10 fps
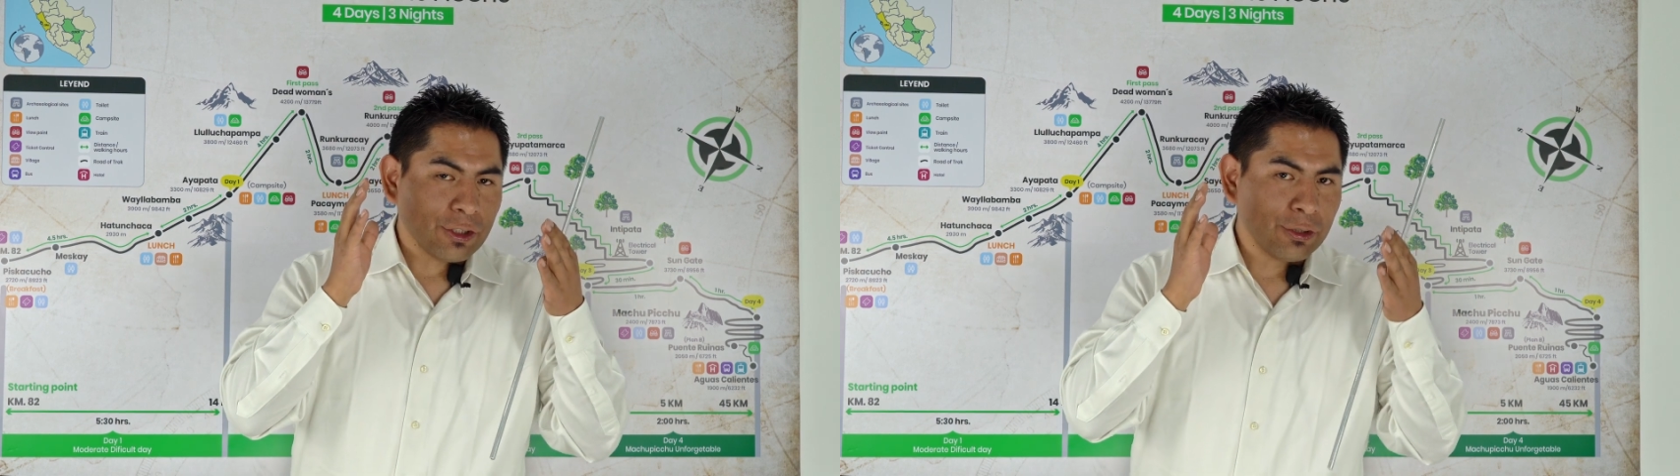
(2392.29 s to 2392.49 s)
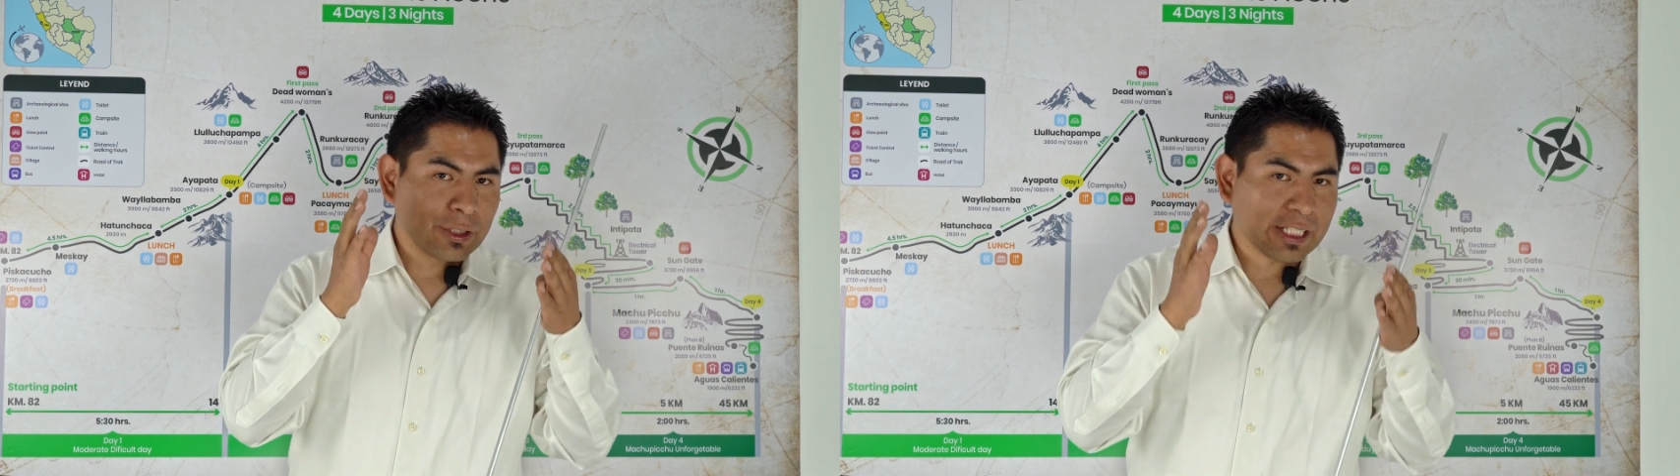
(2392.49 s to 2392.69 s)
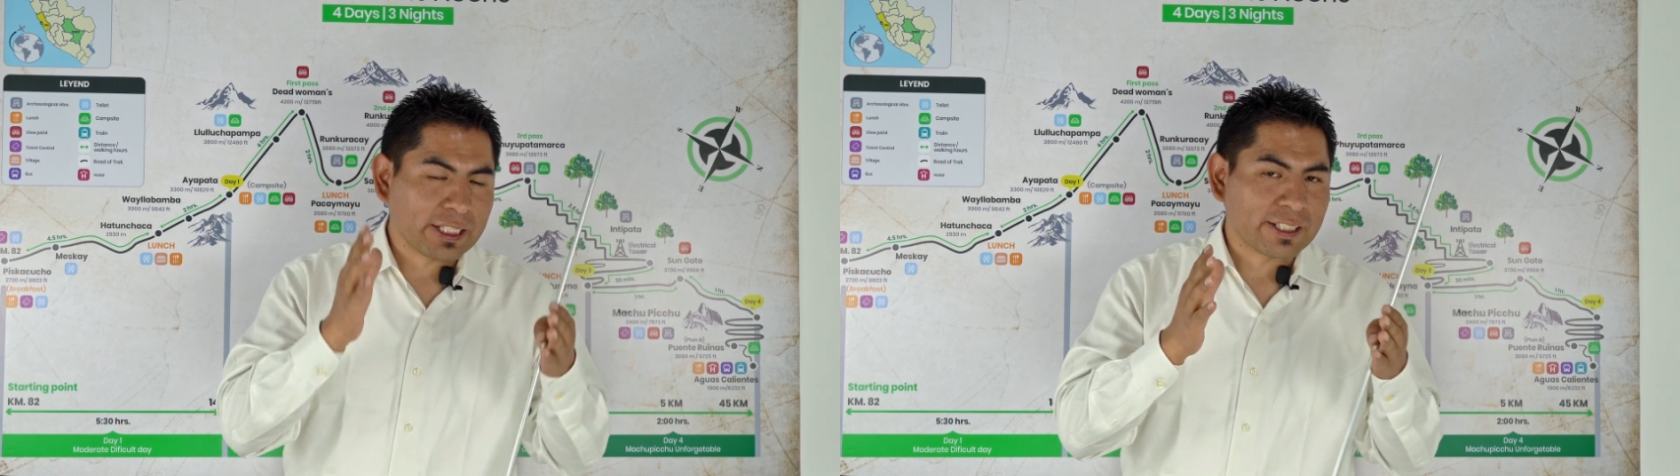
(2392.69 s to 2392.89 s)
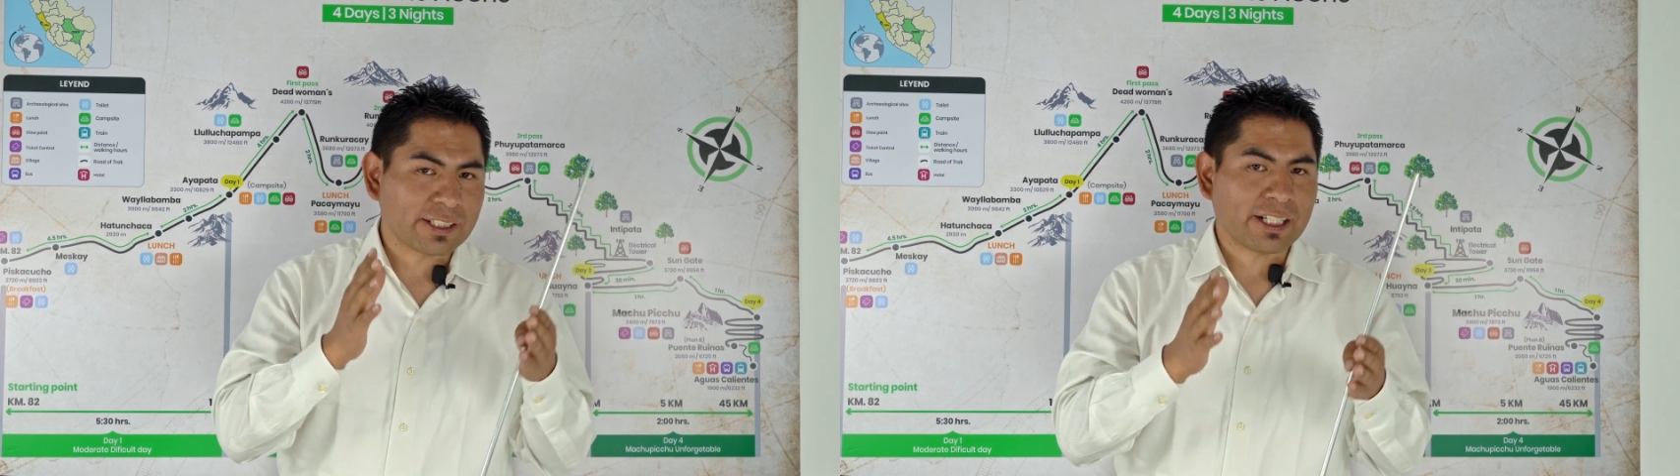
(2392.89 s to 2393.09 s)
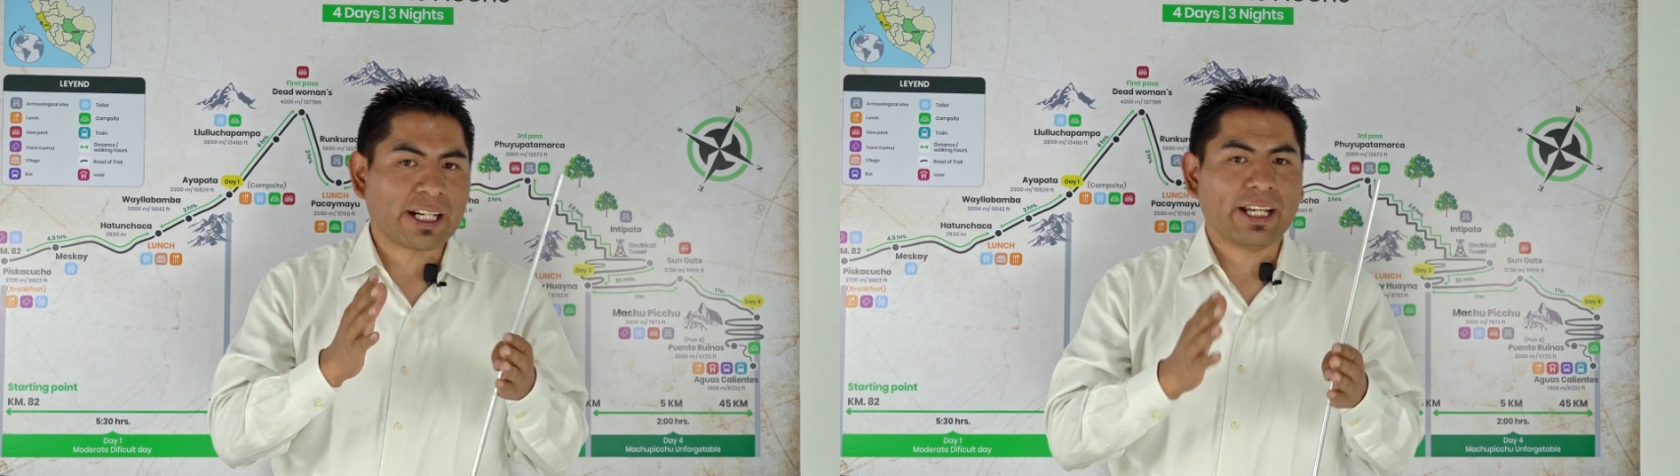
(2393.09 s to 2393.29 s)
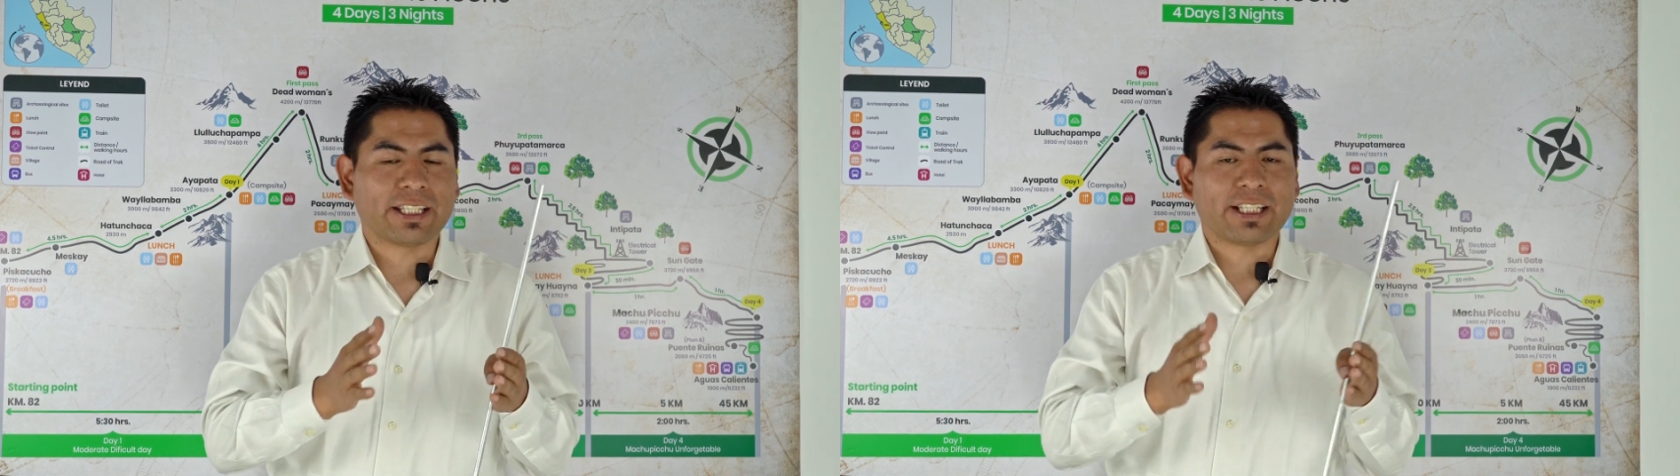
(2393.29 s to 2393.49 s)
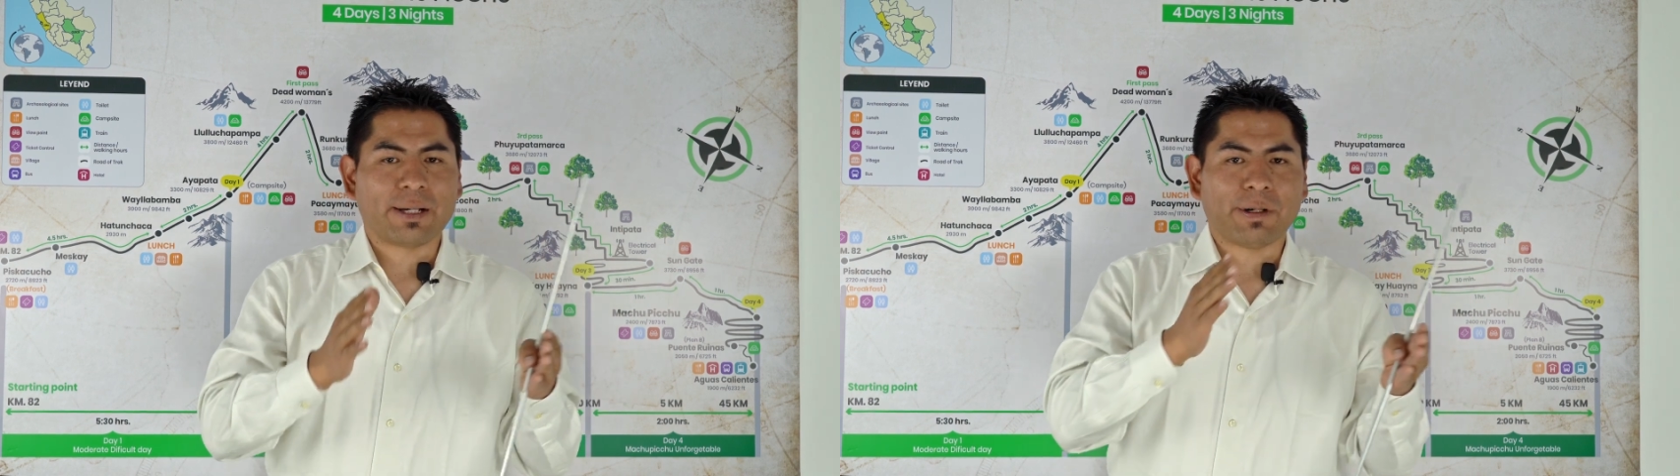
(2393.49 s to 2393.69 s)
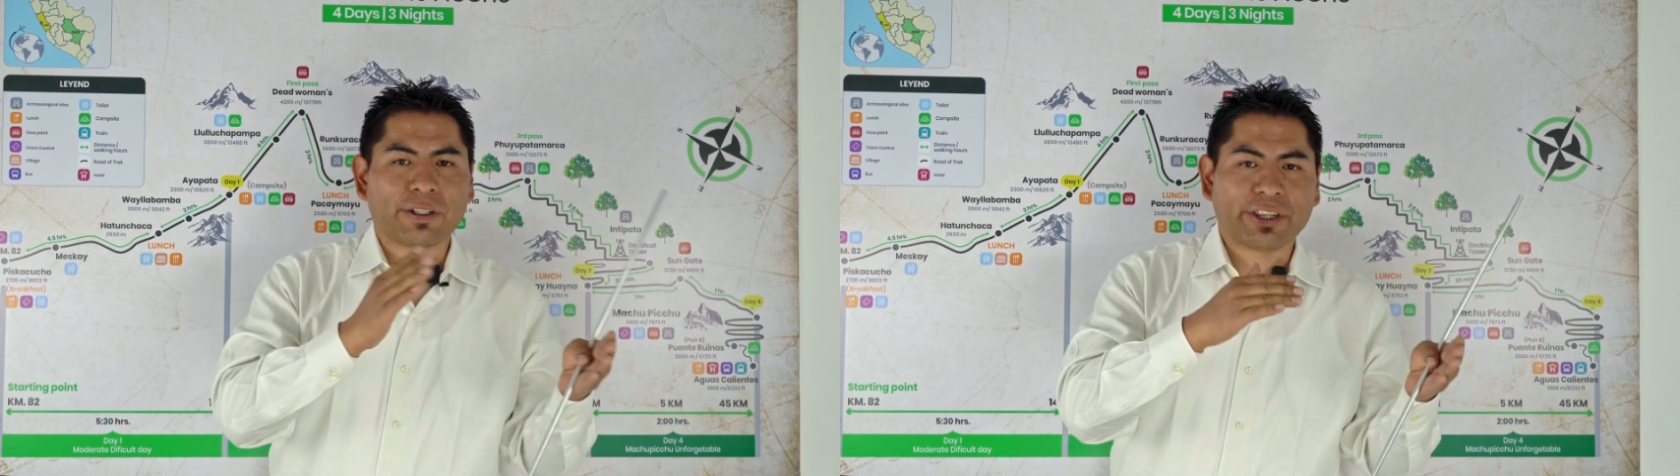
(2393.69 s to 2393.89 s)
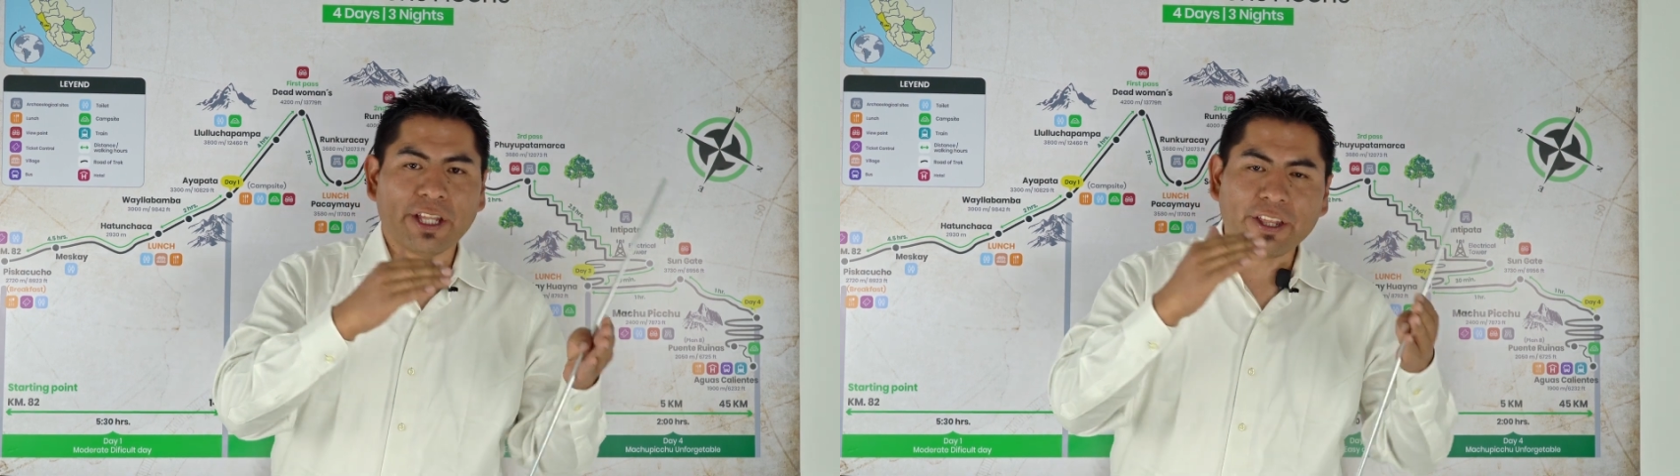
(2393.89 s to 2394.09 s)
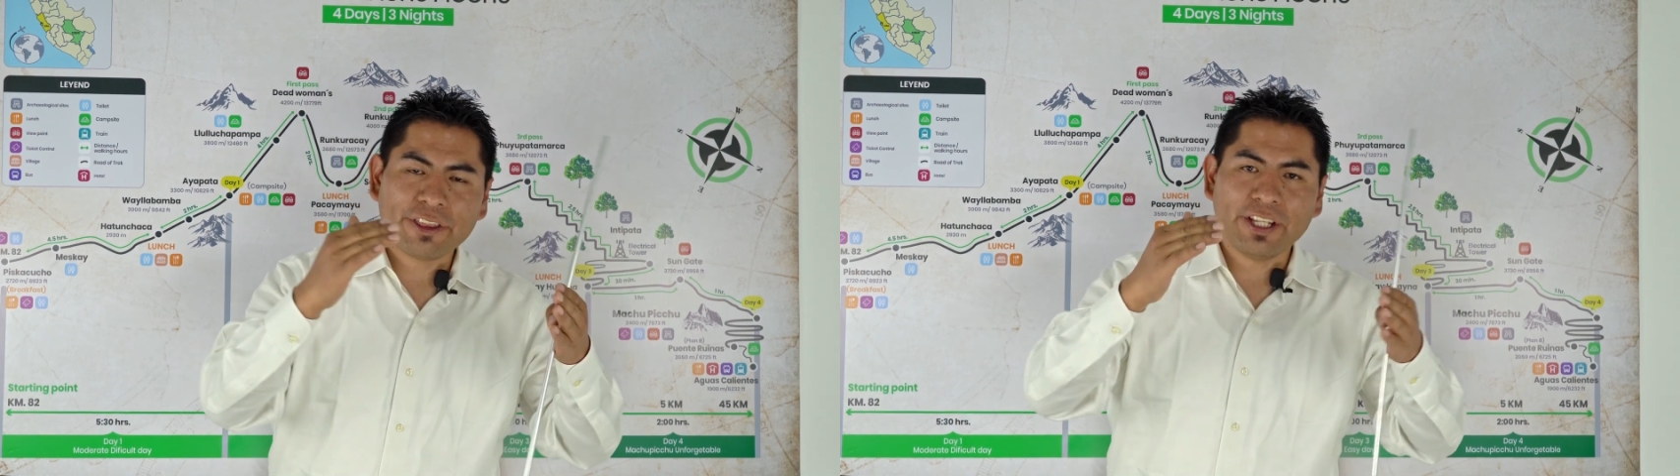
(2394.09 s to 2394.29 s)
you can start hiking about
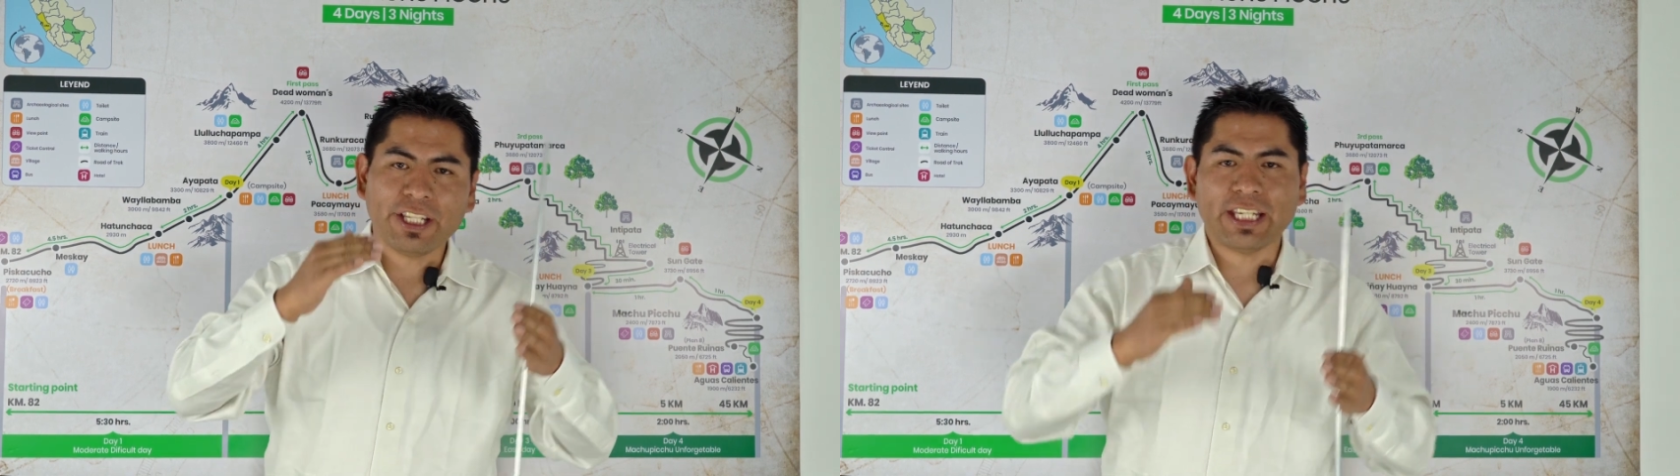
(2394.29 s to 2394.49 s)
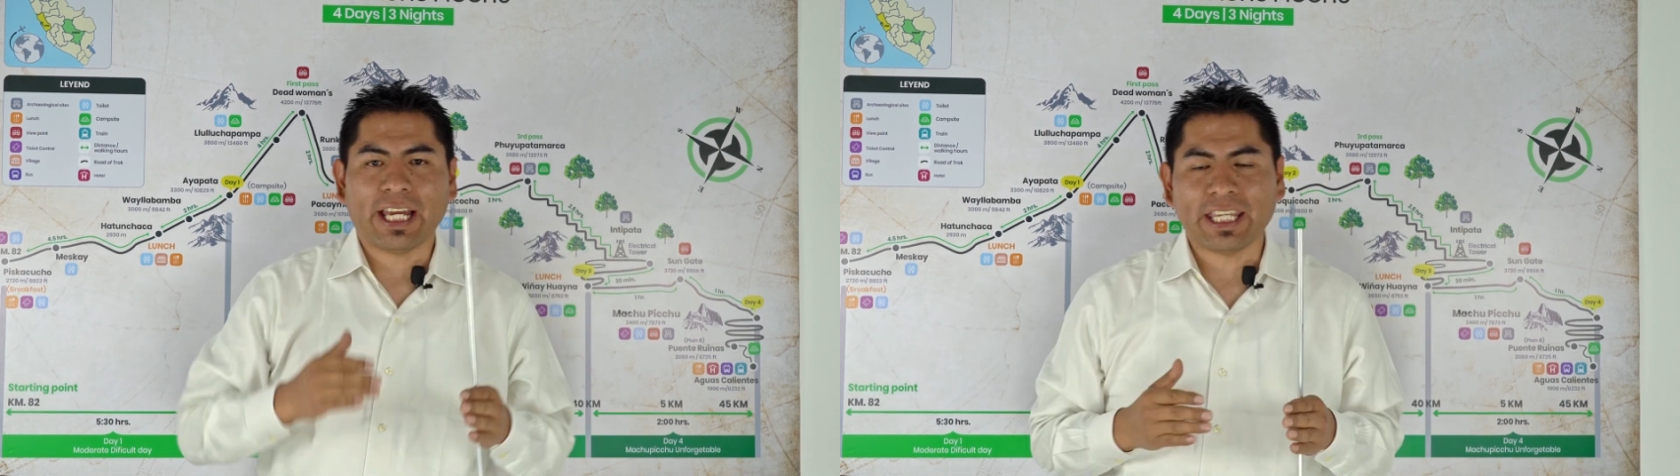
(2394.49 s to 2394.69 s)
10:30